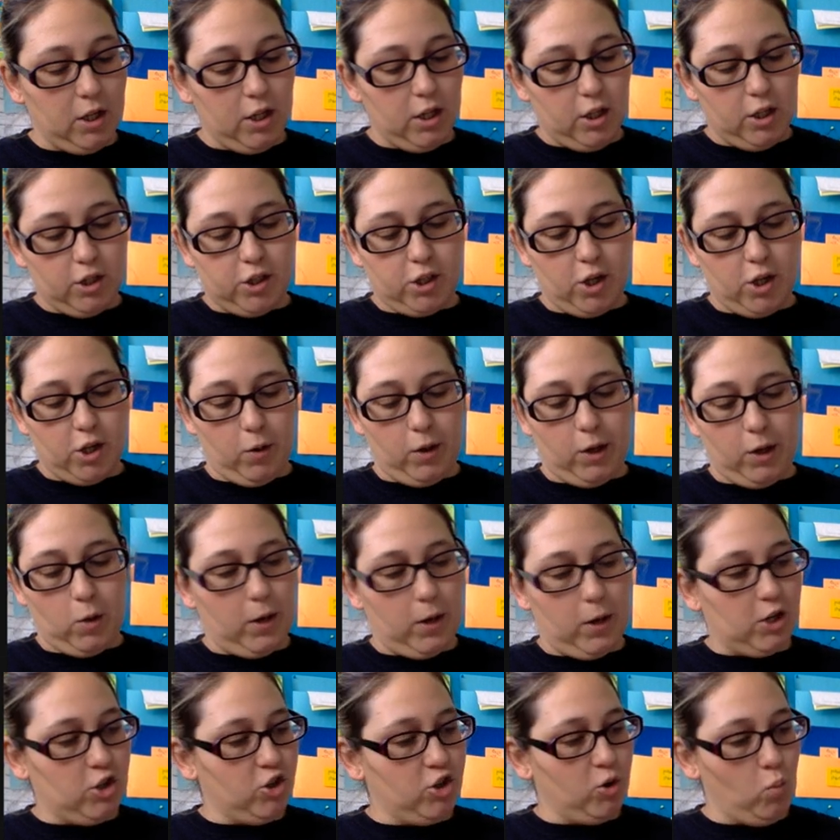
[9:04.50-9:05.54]
So
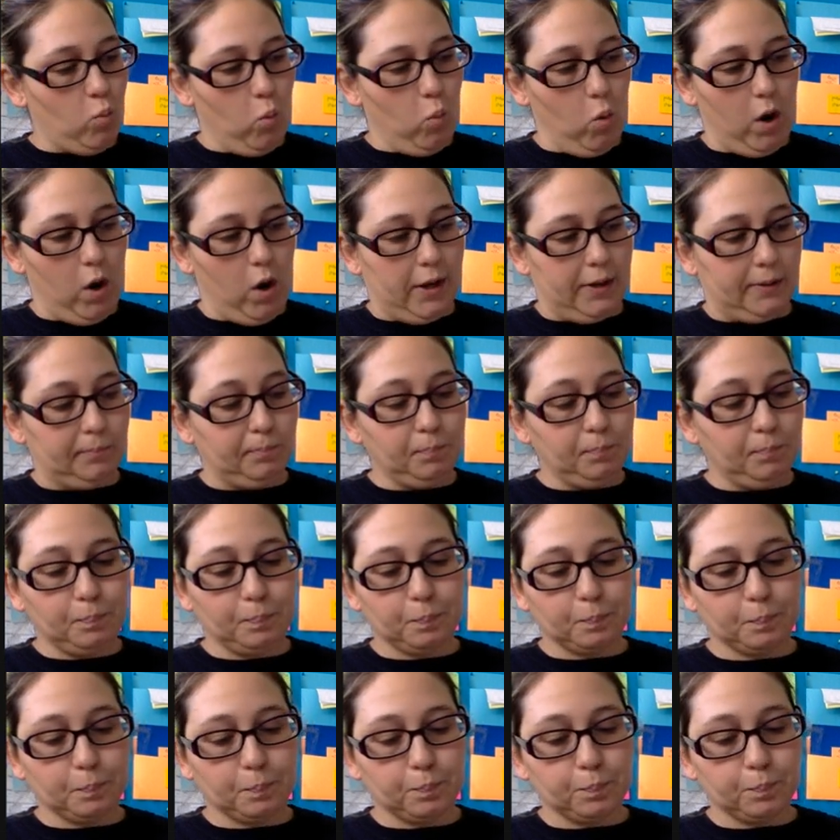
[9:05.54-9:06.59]
equation 1
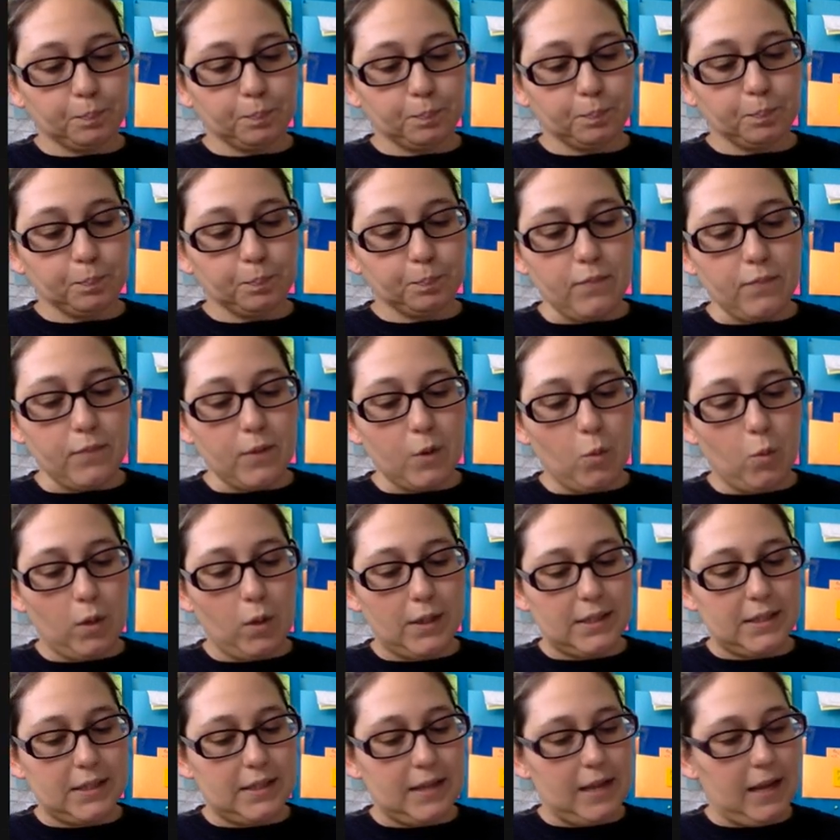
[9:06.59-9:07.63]

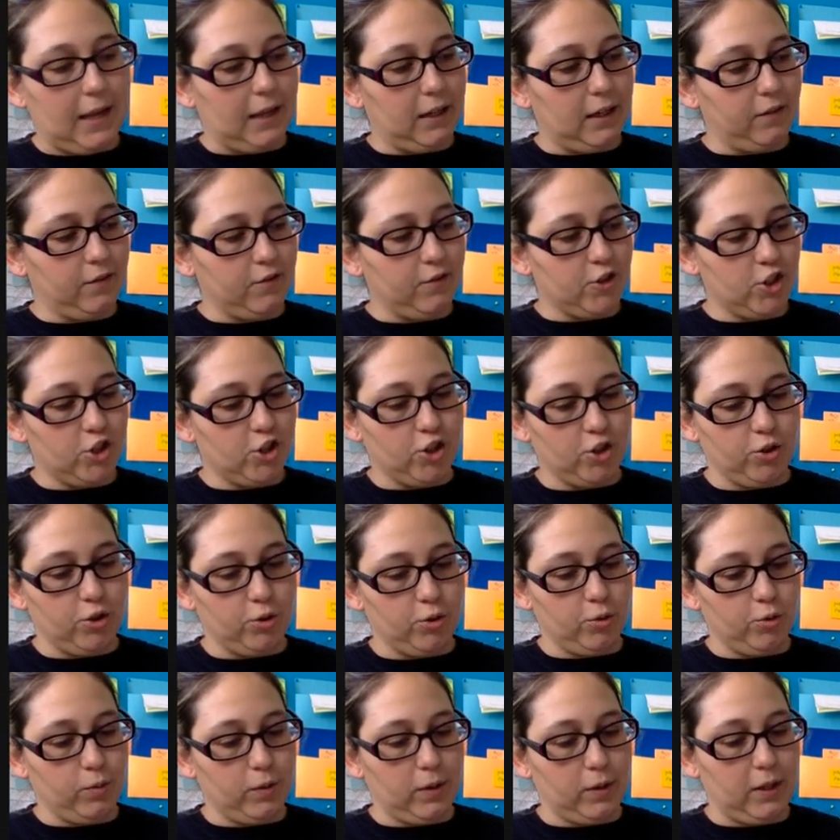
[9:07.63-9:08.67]
was negative
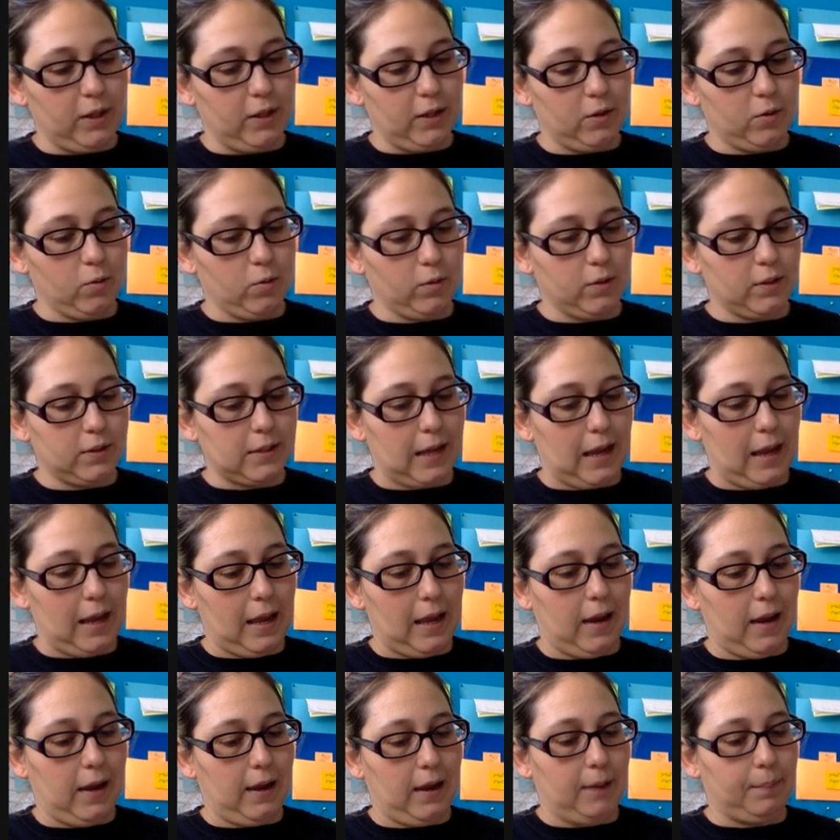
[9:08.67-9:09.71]
2 equals
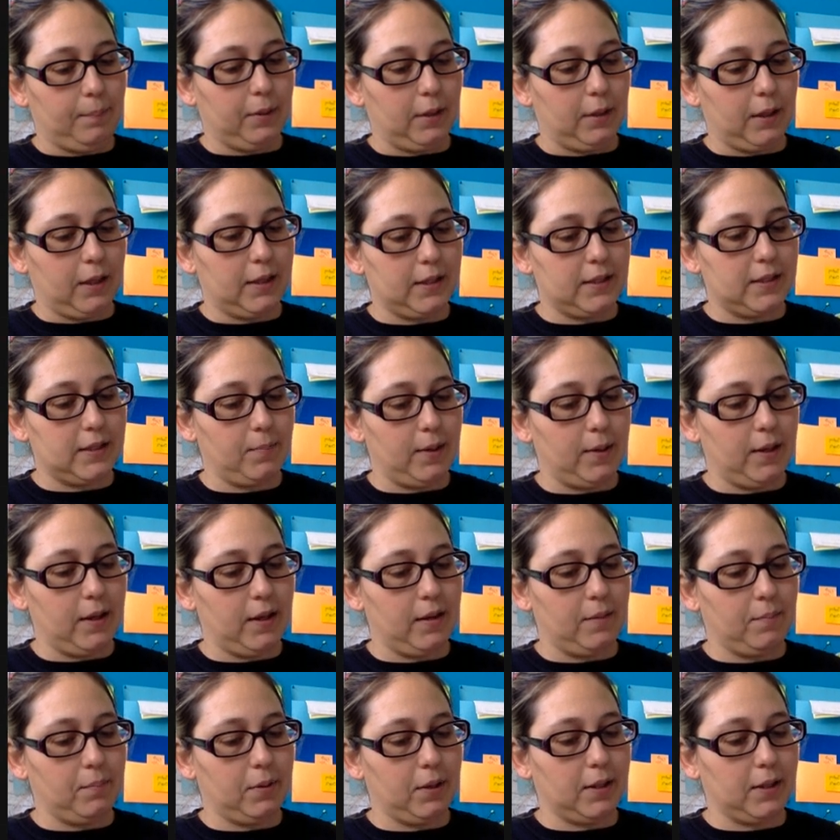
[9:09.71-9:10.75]
a plus
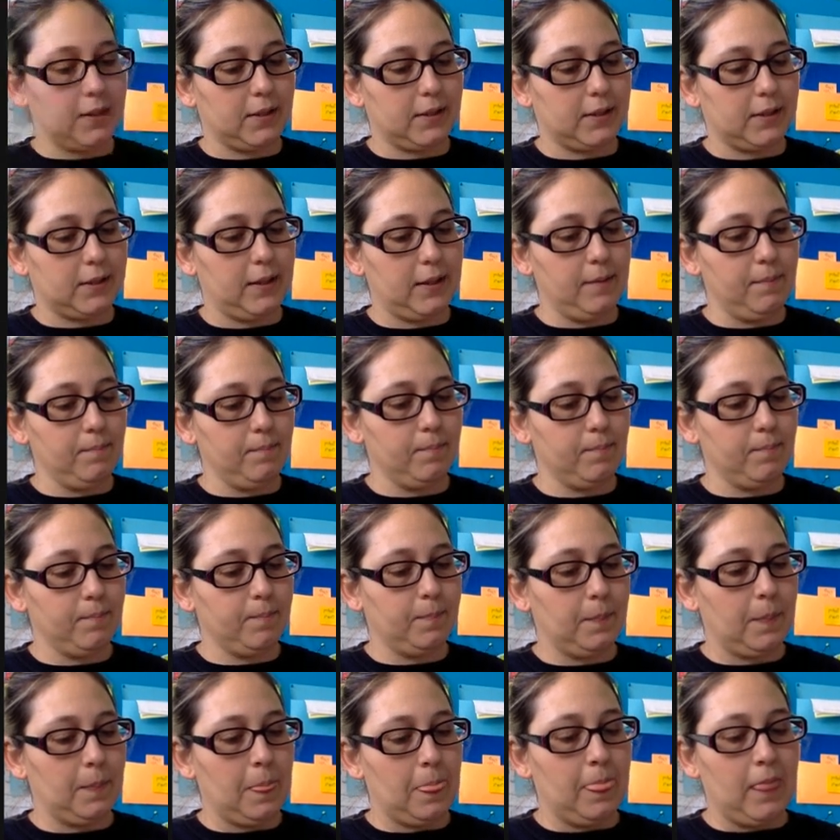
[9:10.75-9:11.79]
b plus c.
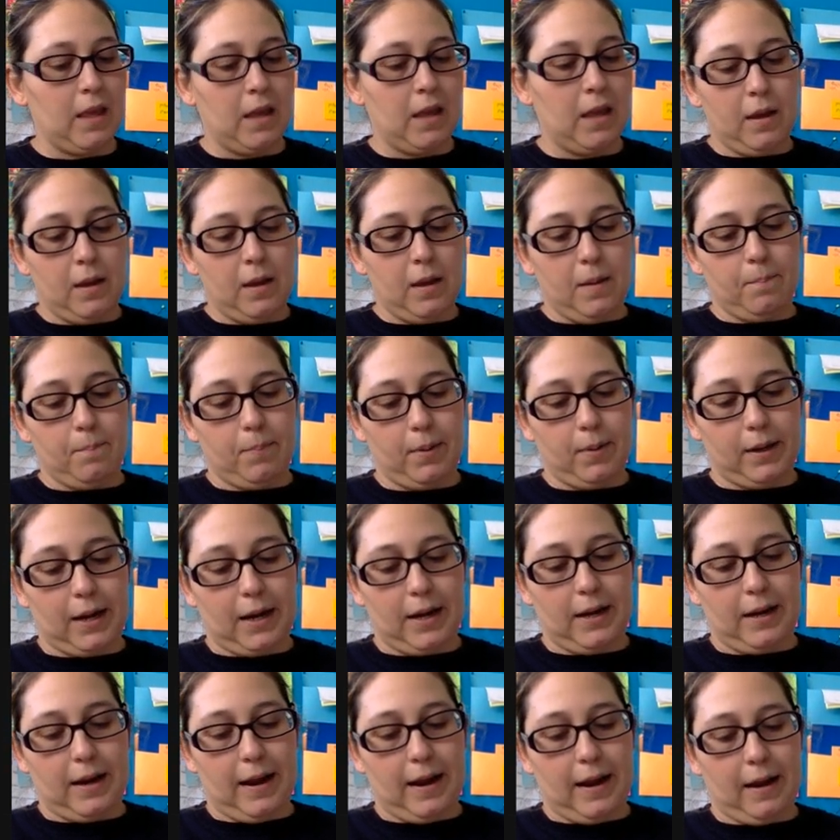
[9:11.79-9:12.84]
But I
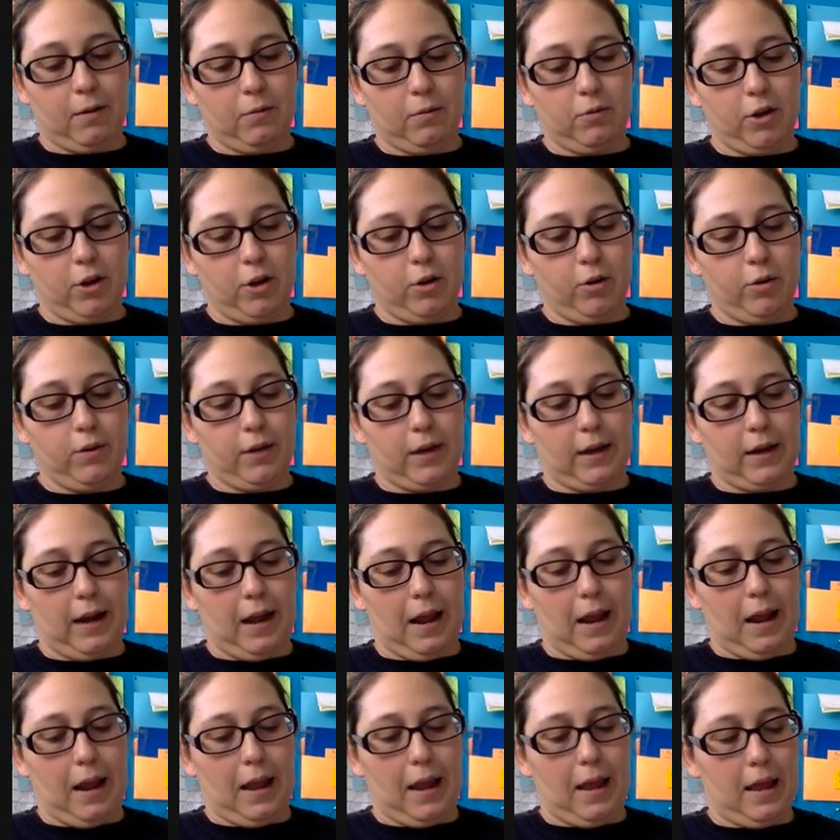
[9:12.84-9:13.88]
now know that
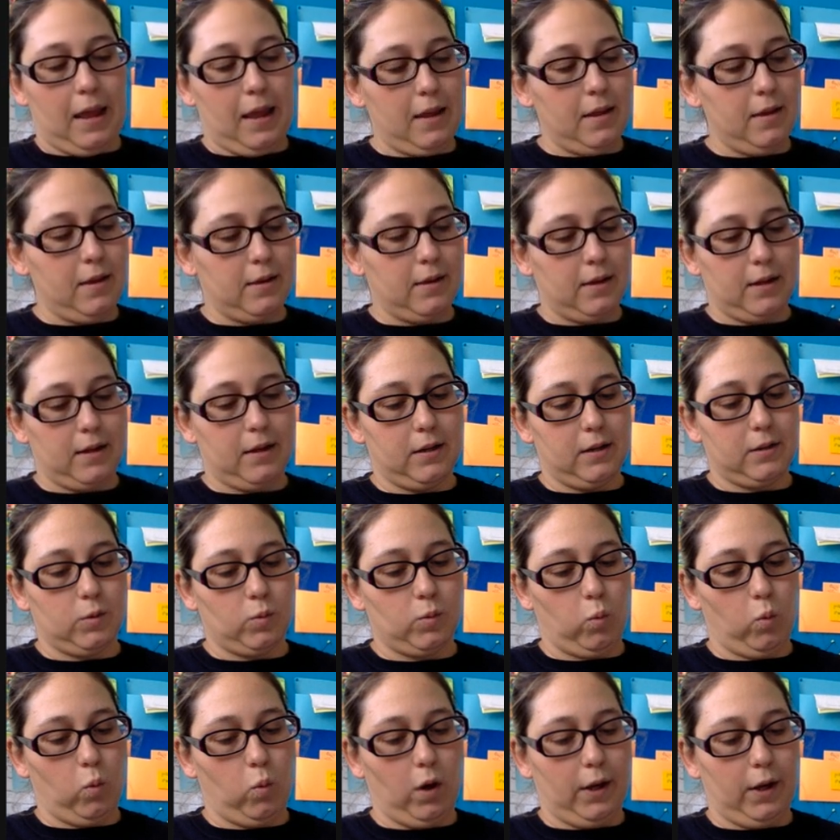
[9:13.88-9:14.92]
a is
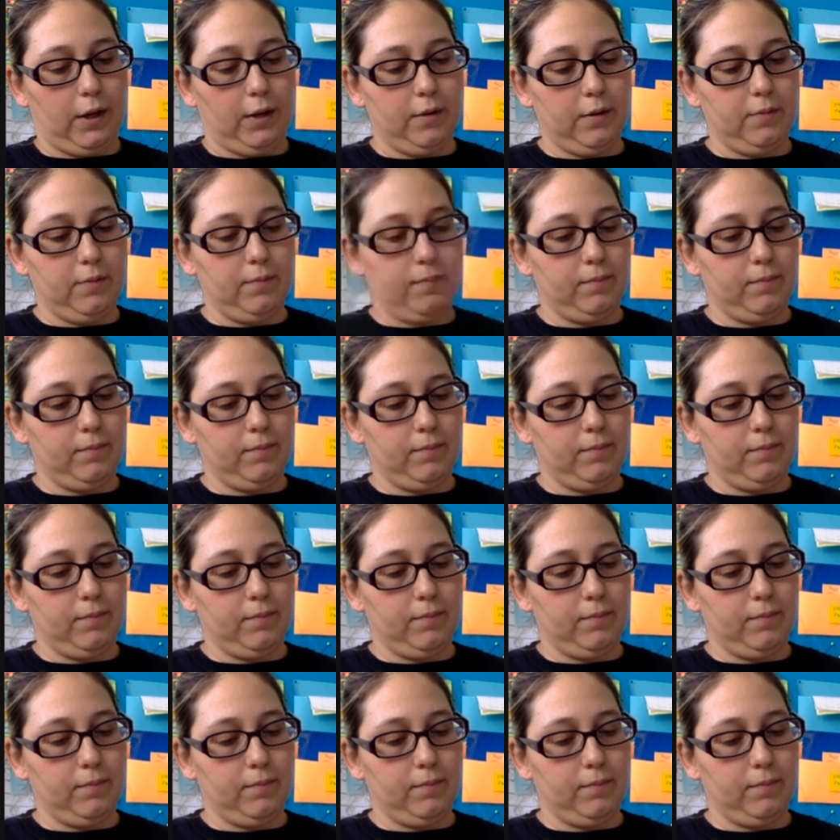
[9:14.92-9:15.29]
1,